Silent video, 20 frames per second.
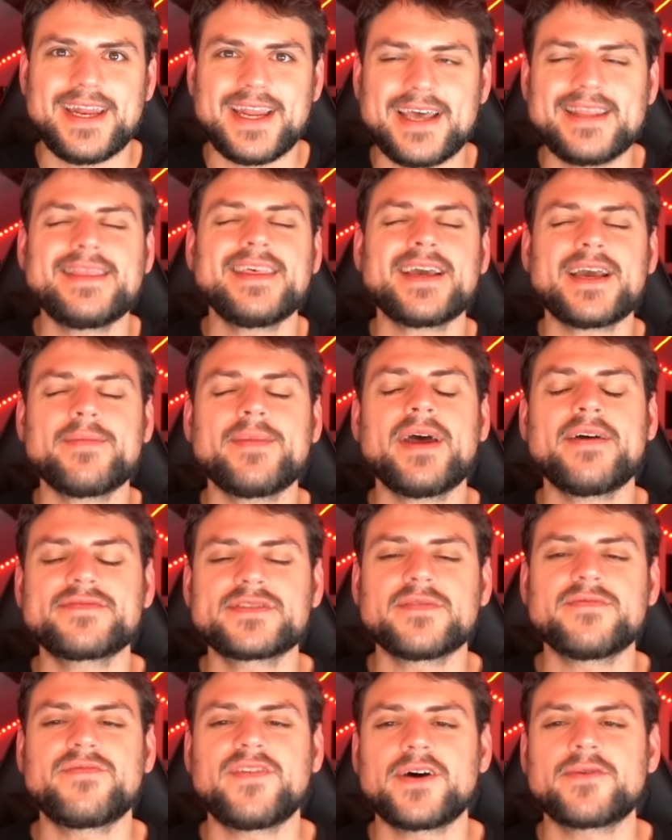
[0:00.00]
I think I'm gonna have
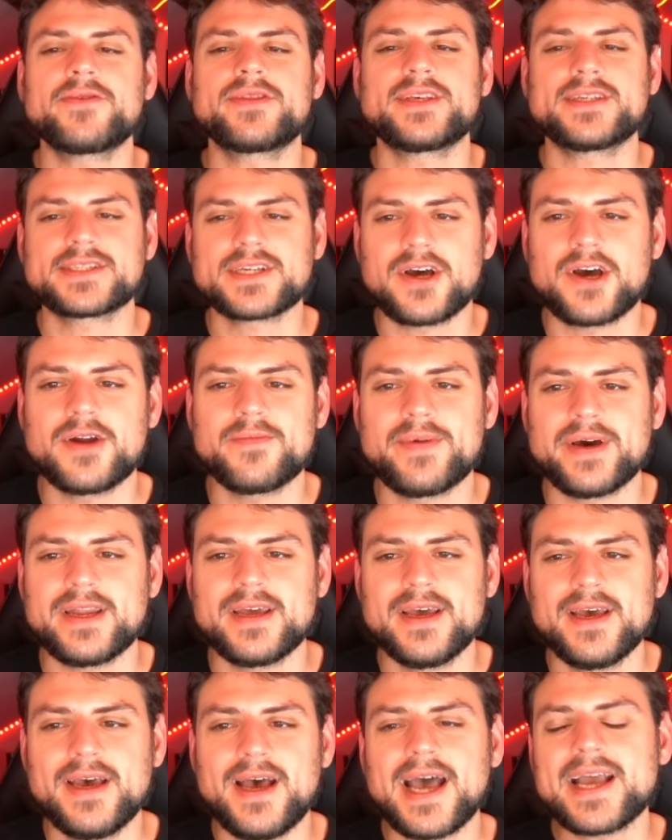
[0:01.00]
some fun with this card. But
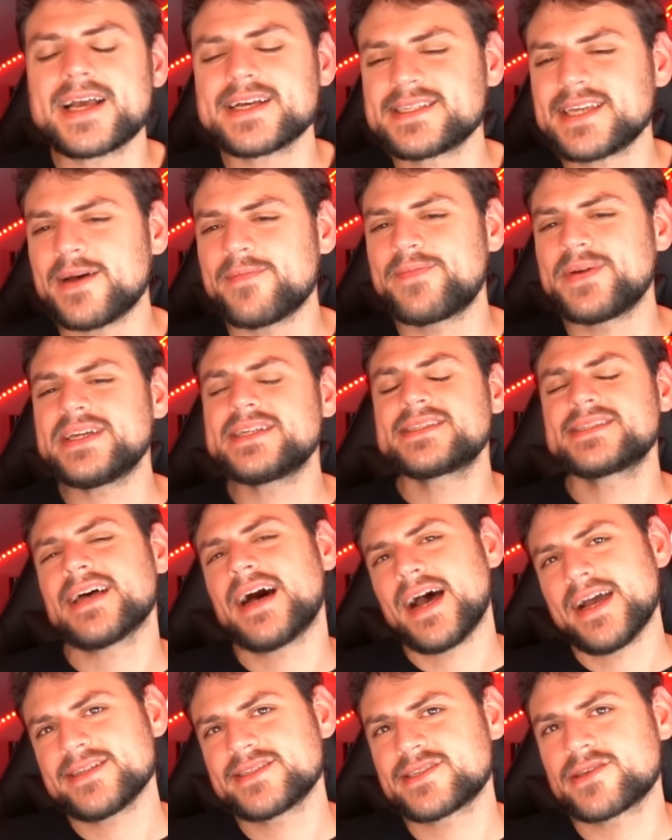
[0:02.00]
I guess, yeah,
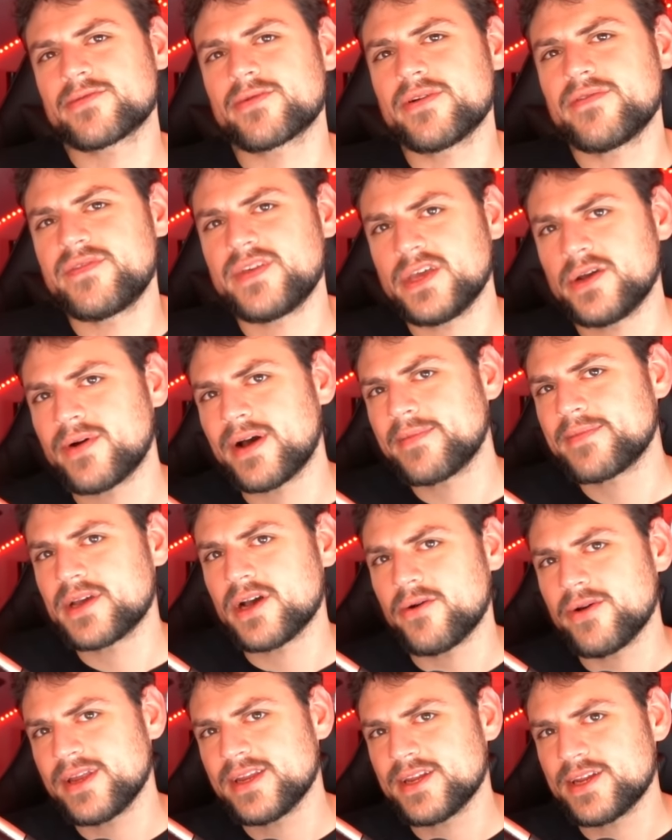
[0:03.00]
besides the review I'm
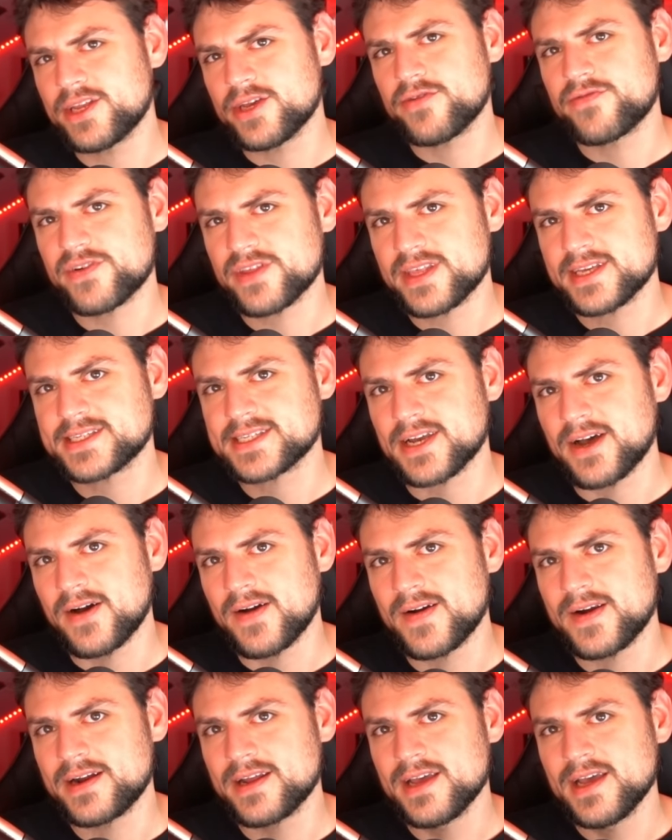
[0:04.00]
going to do for this
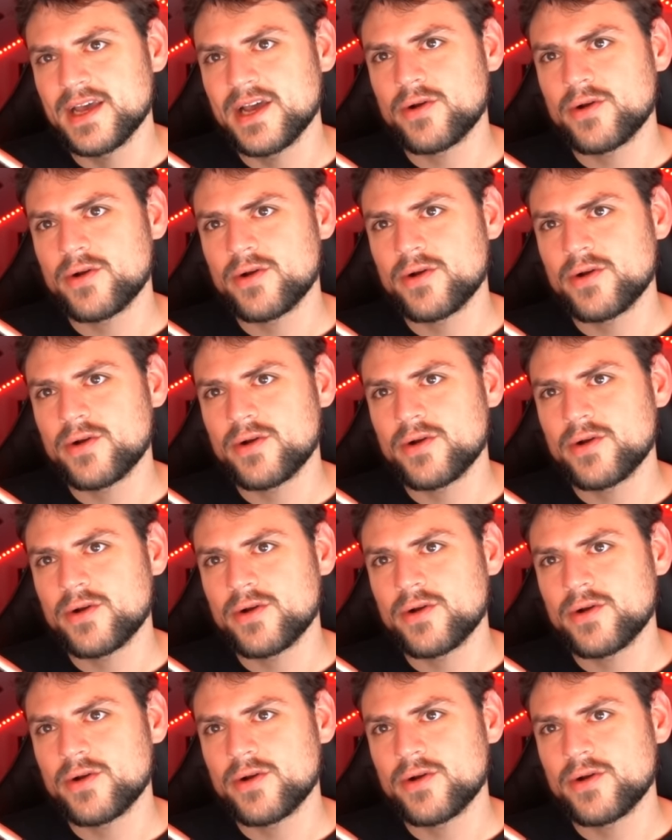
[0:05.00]
card,